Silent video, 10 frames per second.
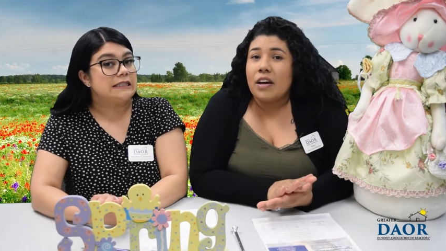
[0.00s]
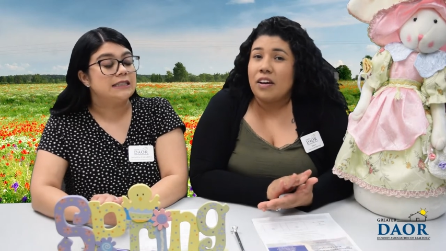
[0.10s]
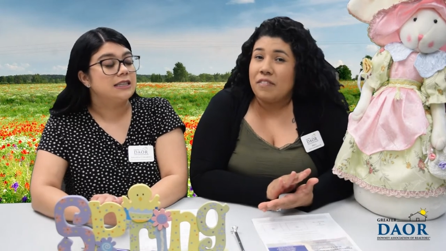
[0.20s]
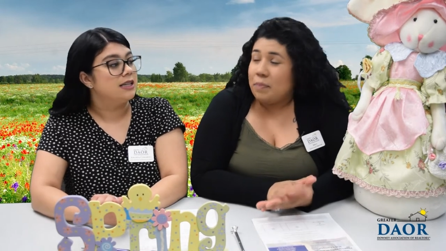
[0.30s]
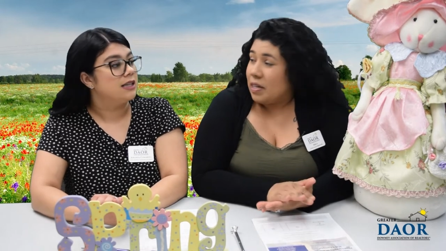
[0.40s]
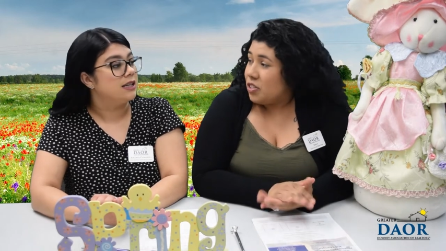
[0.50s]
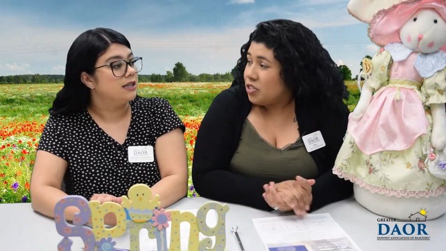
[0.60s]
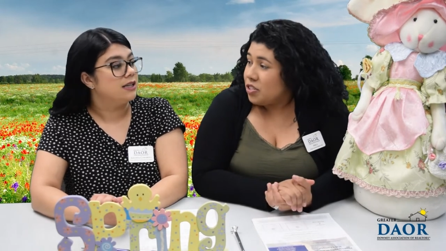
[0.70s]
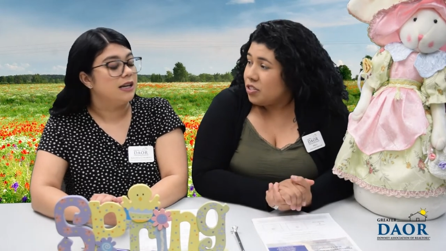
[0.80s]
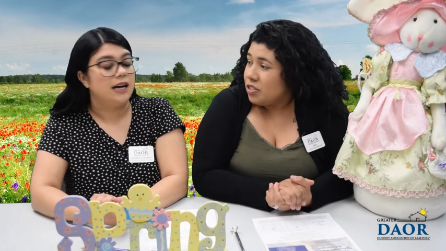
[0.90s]
Speaker 1: of
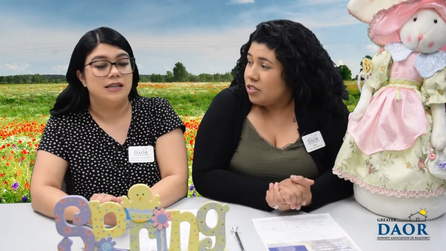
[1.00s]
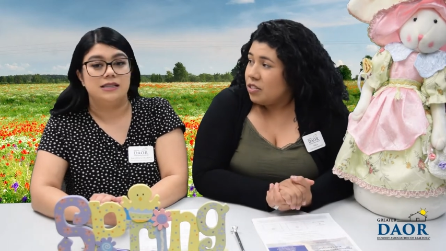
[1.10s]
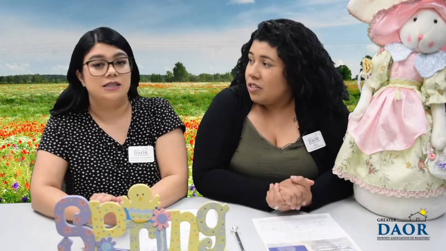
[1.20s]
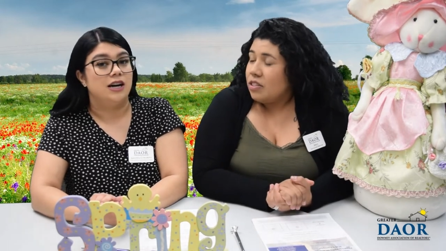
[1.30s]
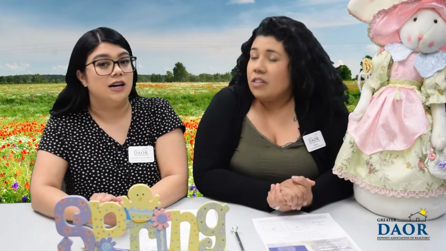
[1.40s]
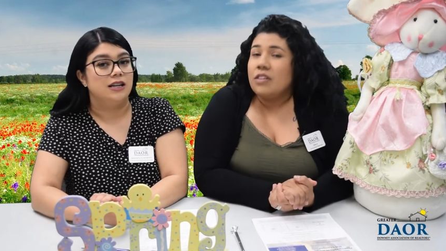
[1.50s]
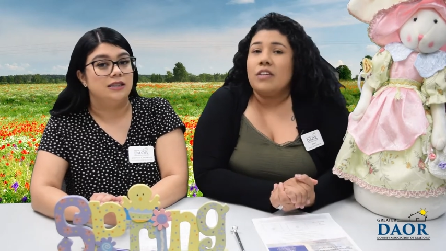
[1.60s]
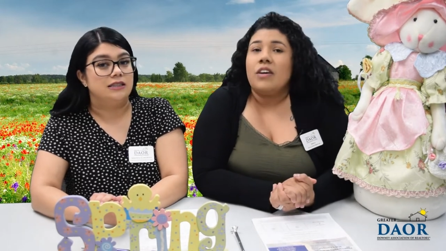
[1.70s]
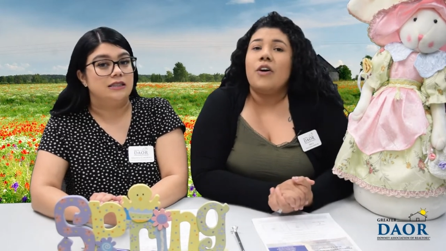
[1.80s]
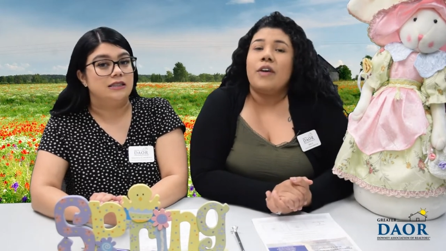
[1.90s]
pictures? I did not.
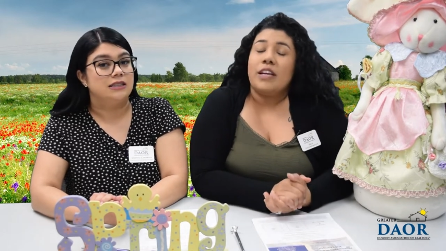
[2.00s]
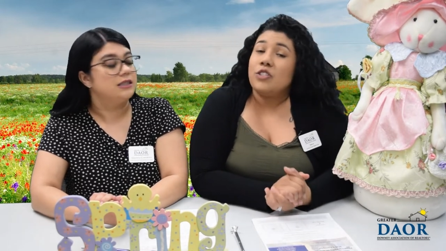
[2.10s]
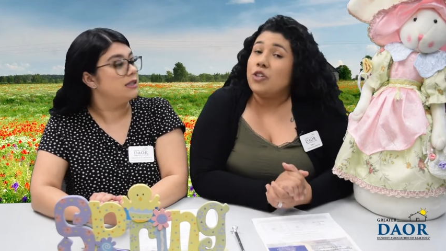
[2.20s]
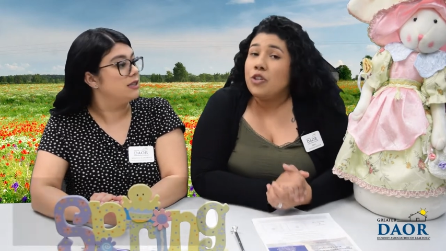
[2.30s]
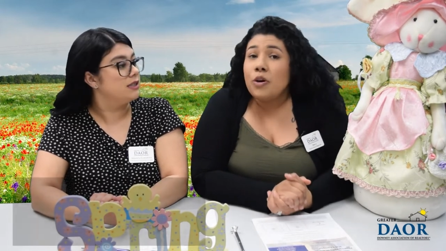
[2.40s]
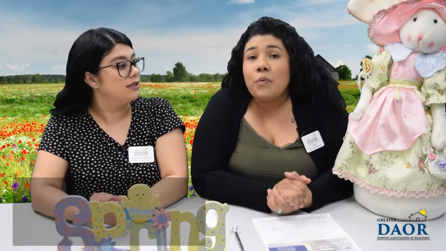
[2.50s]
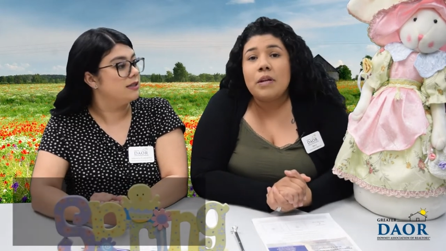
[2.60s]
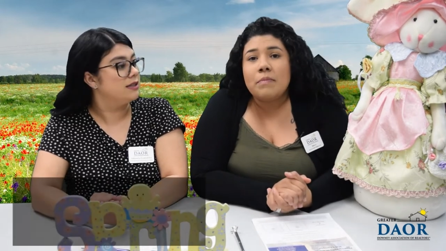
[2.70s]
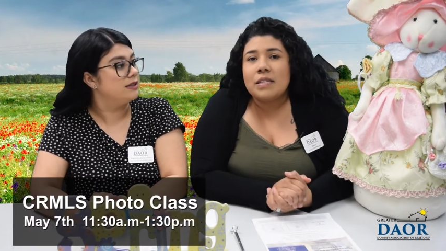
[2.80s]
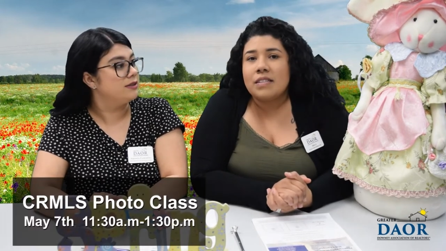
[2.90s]
Okay, so you don't wanna
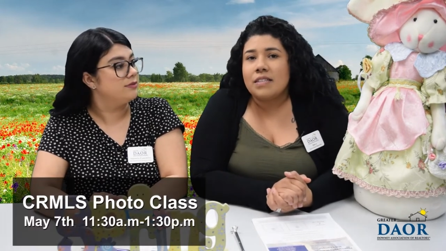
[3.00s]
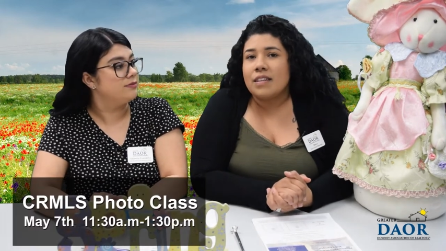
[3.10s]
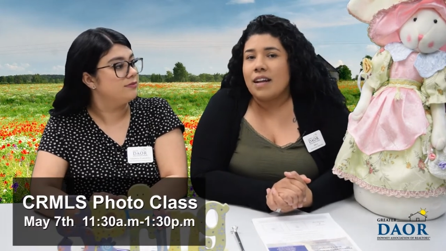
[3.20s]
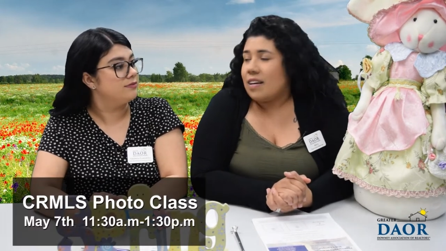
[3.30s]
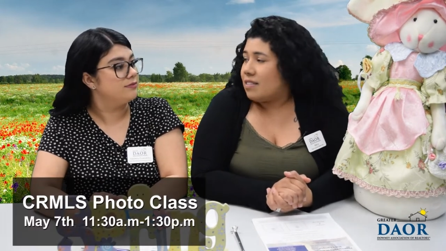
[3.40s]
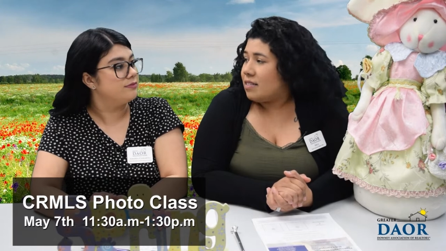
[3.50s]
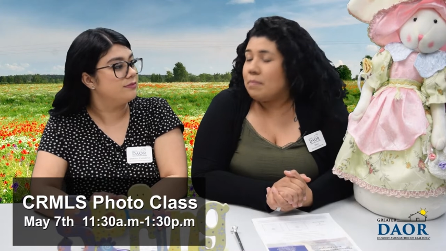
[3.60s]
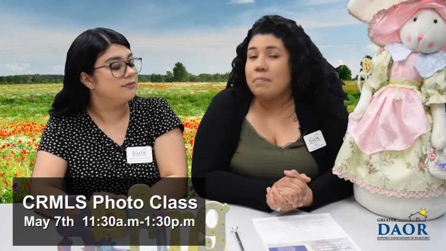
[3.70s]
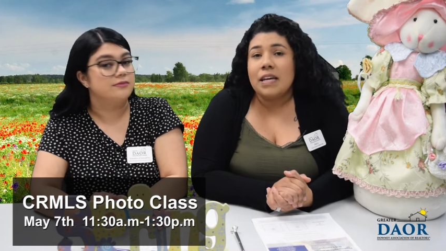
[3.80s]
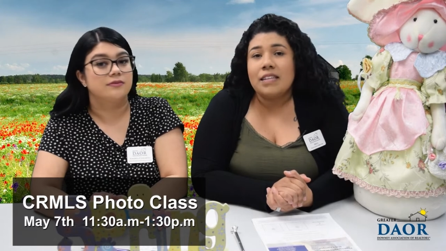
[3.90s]
miss this class.
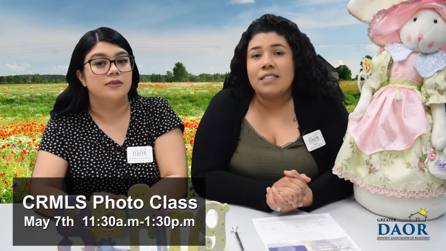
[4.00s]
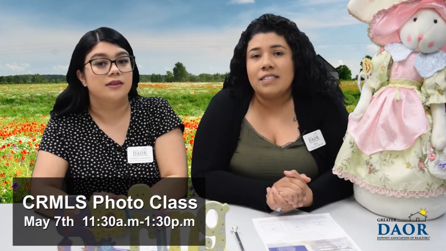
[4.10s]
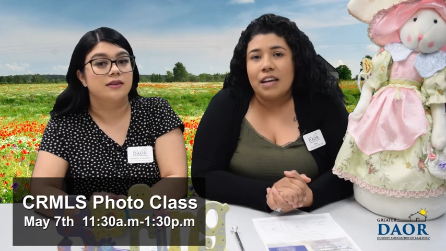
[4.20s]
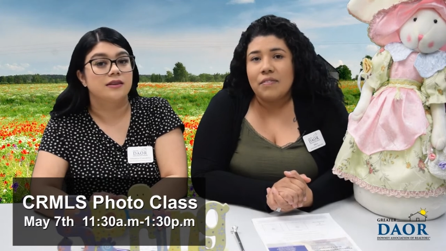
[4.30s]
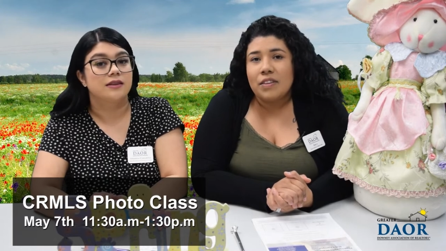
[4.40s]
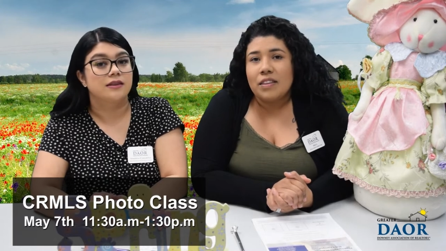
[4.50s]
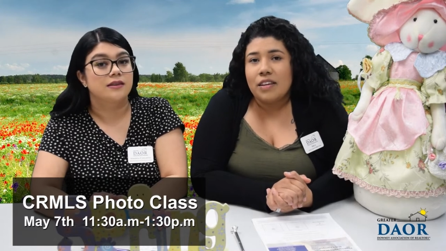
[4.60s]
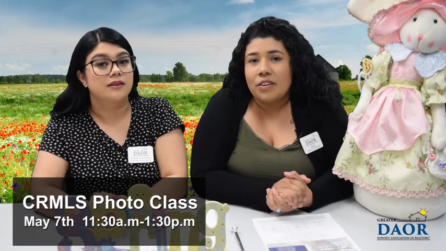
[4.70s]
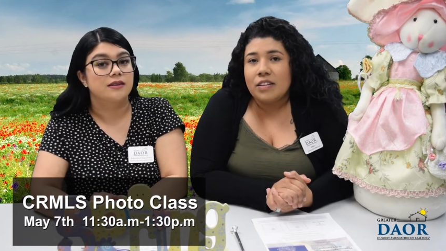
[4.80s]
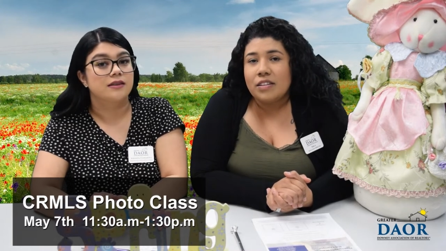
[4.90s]
May 7th here
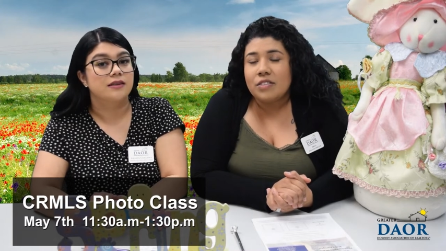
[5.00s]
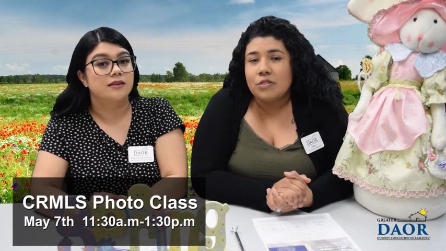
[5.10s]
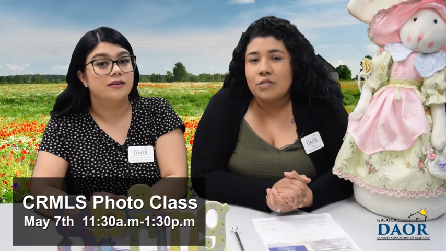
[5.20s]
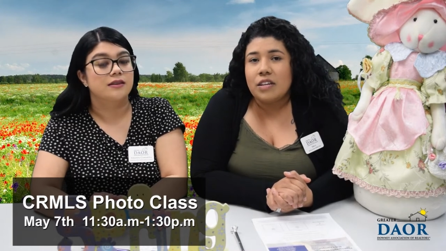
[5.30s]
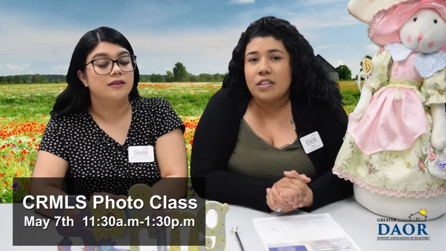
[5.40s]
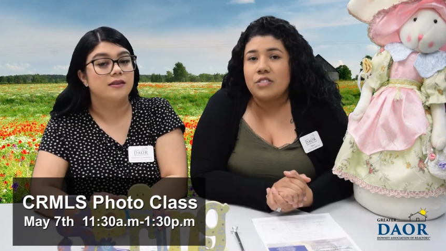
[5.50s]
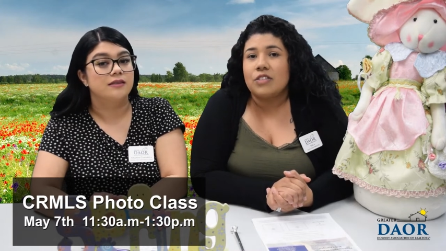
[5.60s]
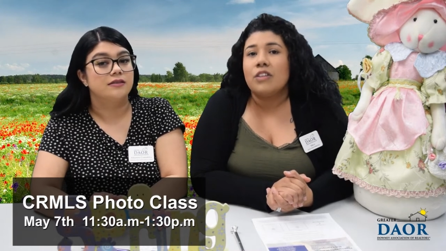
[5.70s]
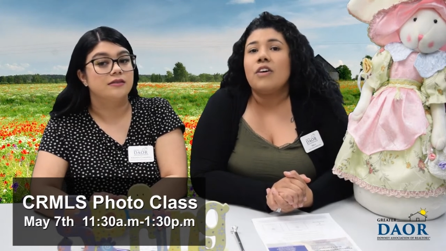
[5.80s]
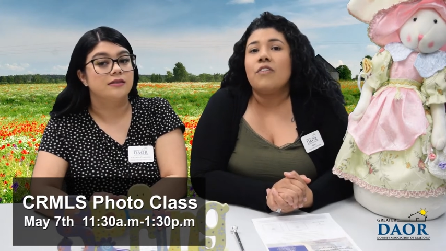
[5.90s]
at the association,
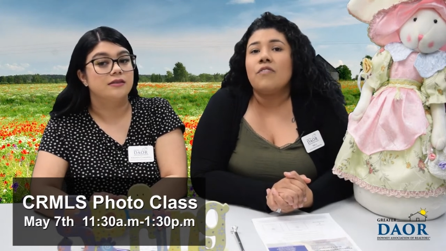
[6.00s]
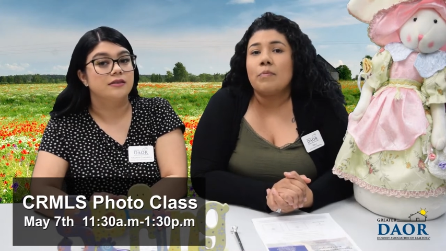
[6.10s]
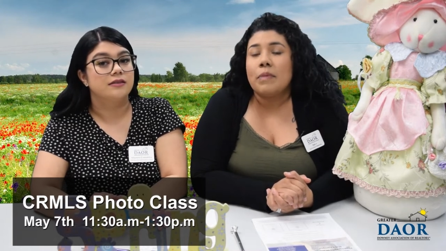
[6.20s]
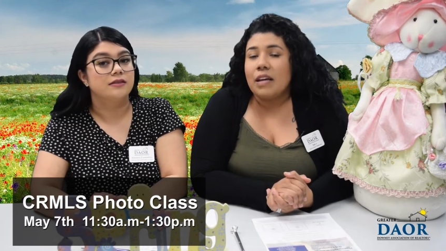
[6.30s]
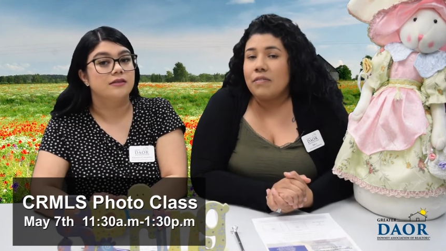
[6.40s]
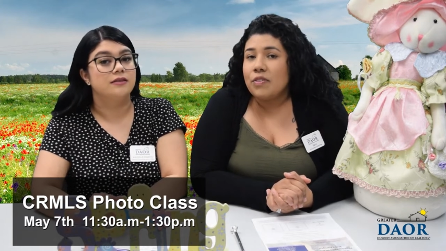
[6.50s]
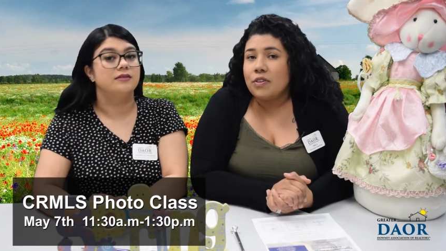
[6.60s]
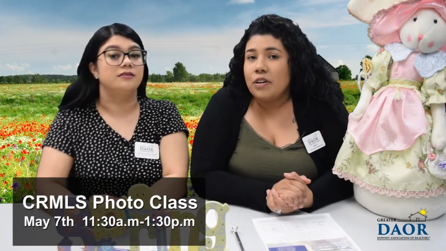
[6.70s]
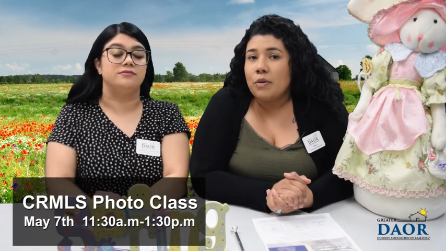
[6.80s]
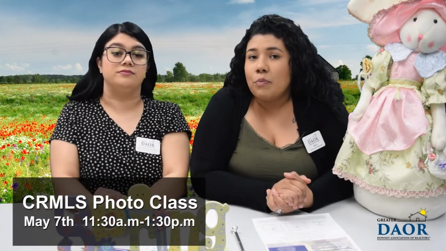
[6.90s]
from
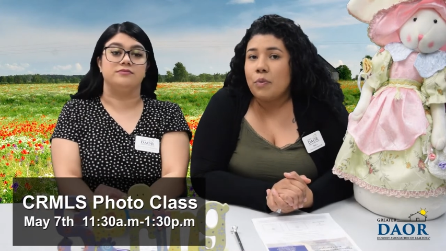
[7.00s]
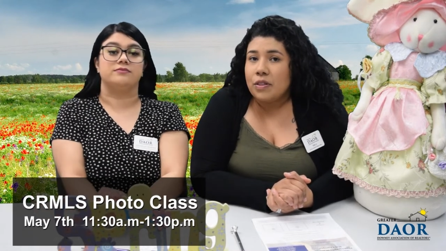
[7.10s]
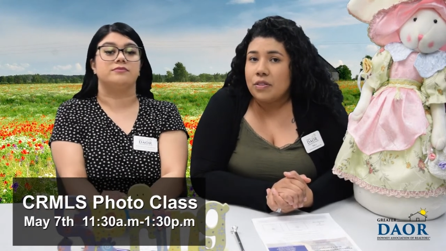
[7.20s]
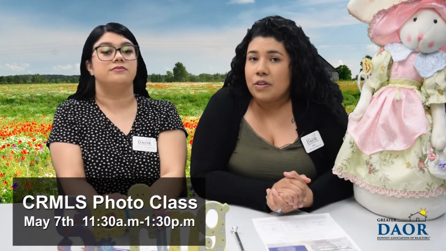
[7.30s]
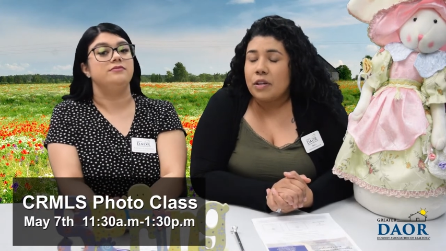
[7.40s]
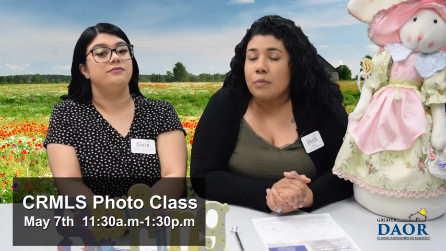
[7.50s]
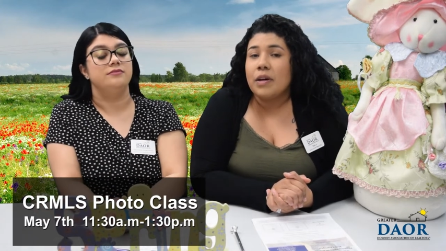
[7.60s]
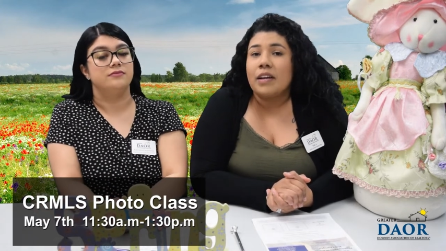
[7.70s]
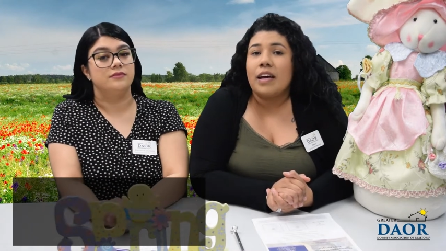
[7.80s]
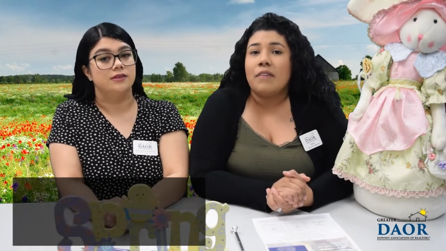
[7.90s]
11.30 to 1.30, we're
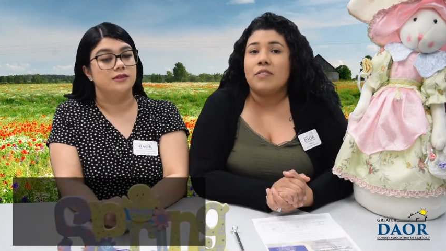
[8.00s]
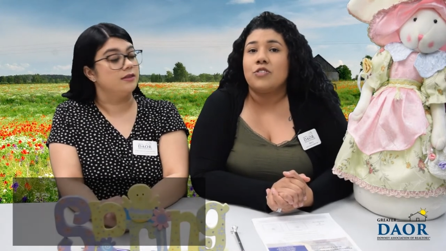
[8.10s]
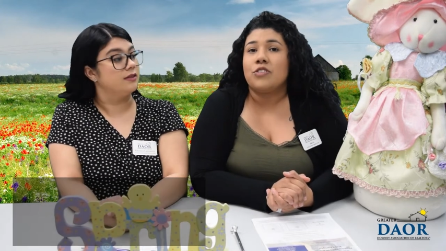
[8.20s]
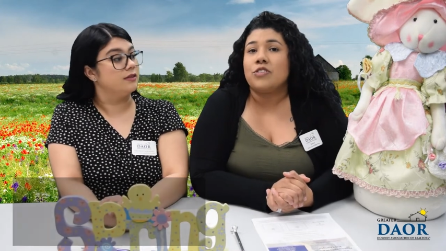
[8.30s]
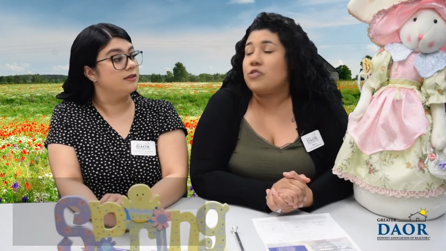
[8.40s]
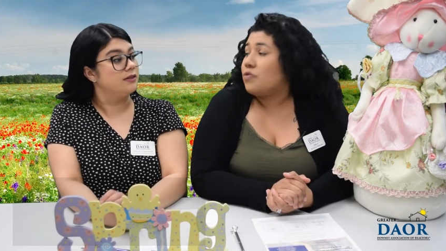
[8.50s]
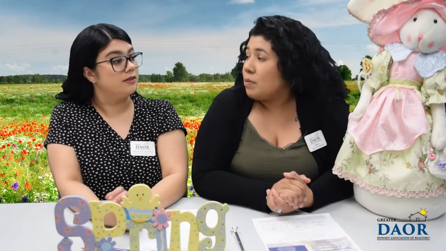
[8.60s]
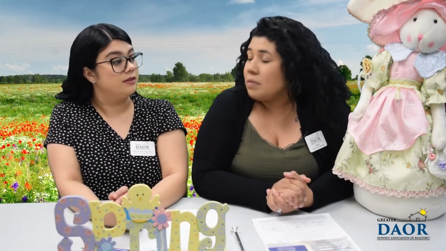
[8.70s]
gonna have instructors from